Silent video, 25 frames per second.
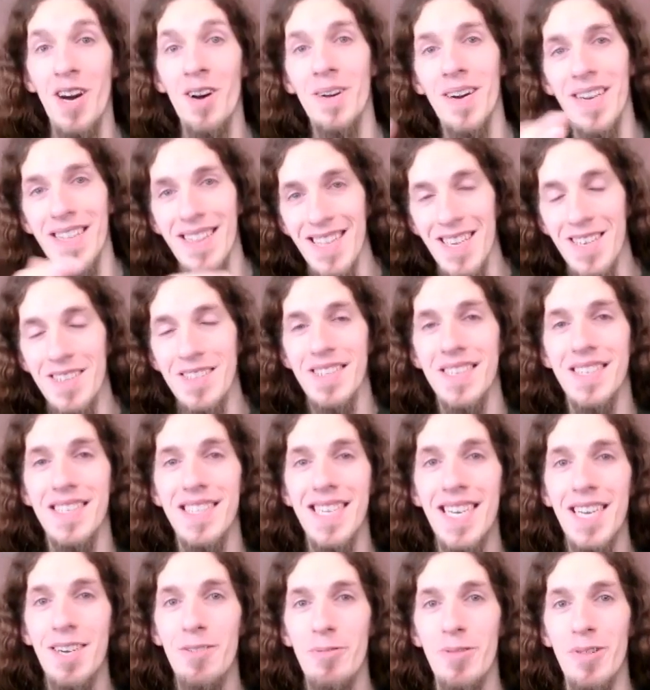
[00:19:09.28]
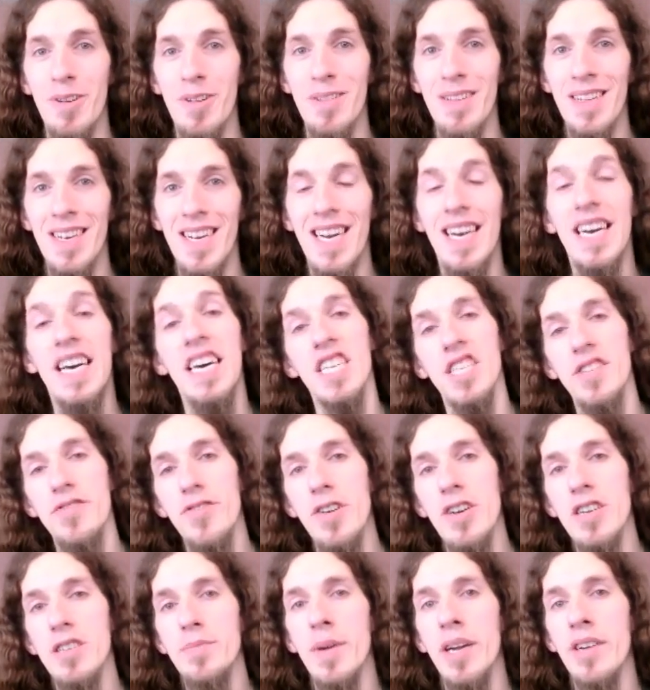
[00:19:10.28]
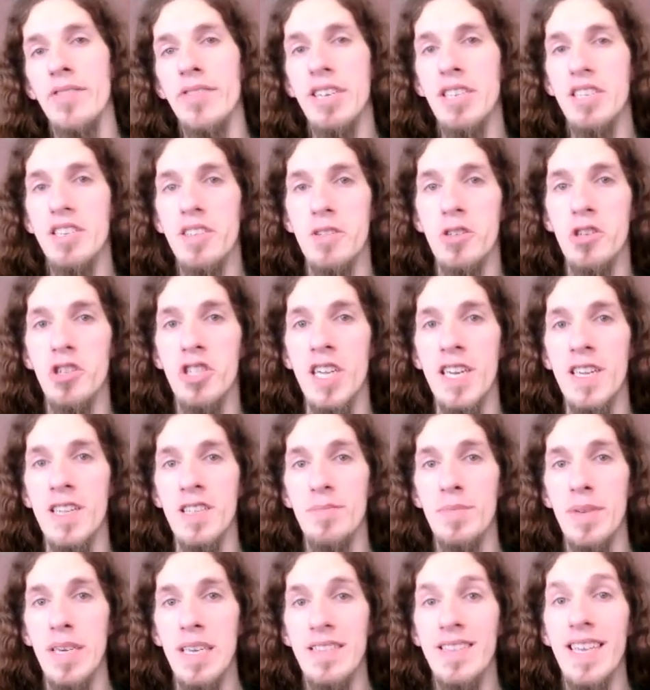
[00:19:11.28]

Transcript: Oh, and there's a sequel! As far as my research tells me,